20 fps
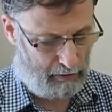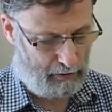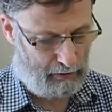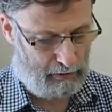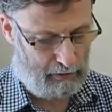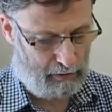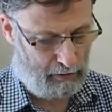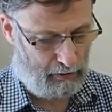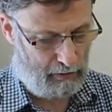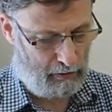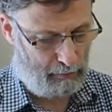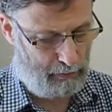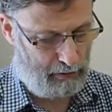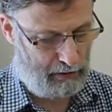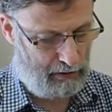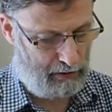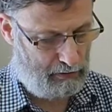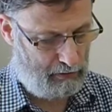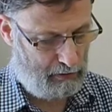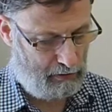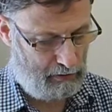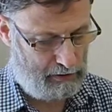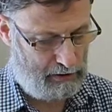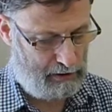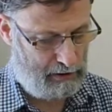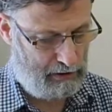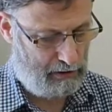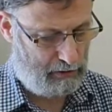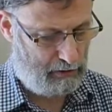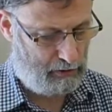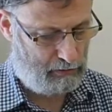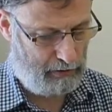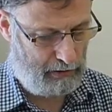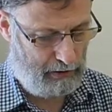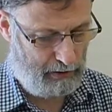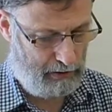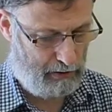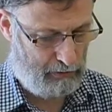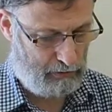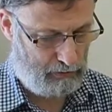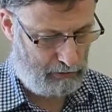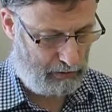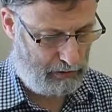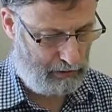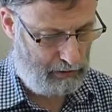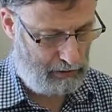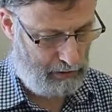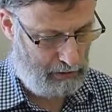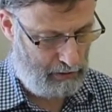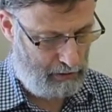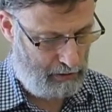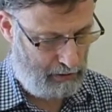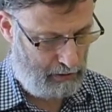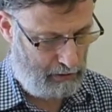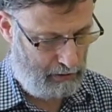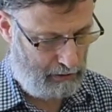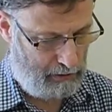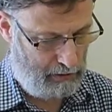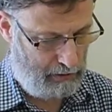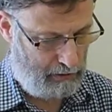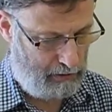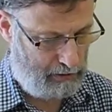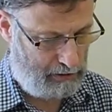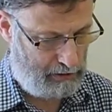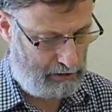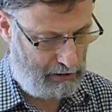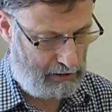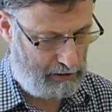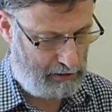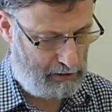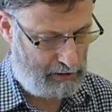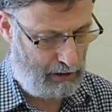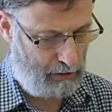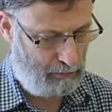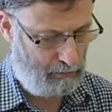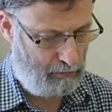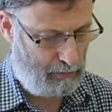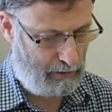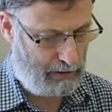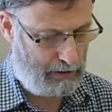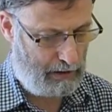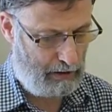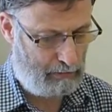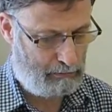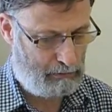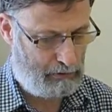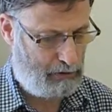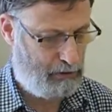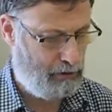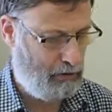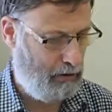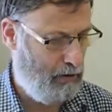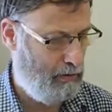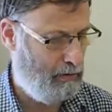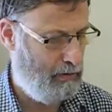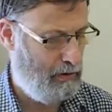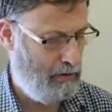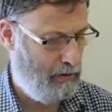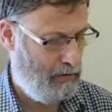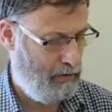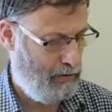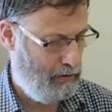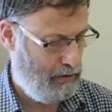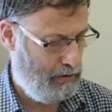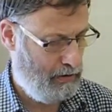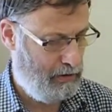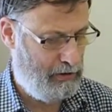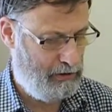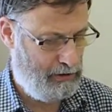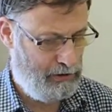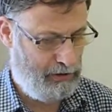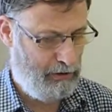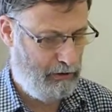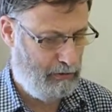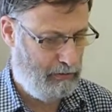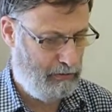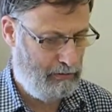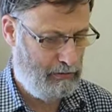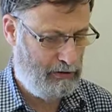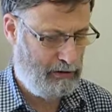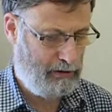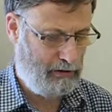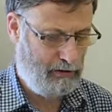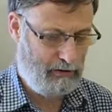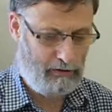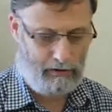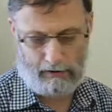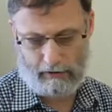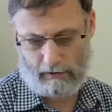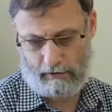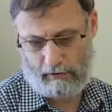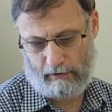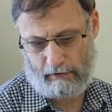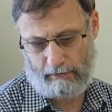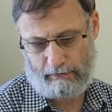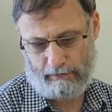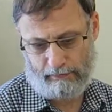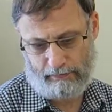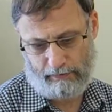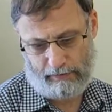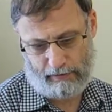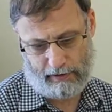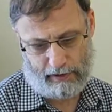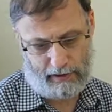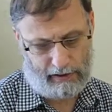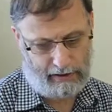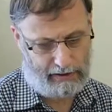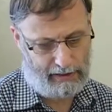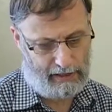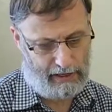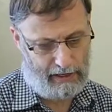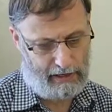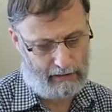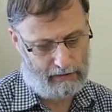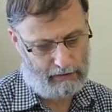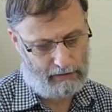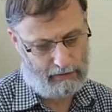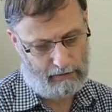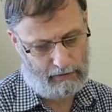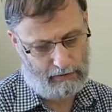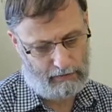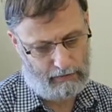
no, I believe 90 to 300. Now this lens came from a camera shop, is used, again,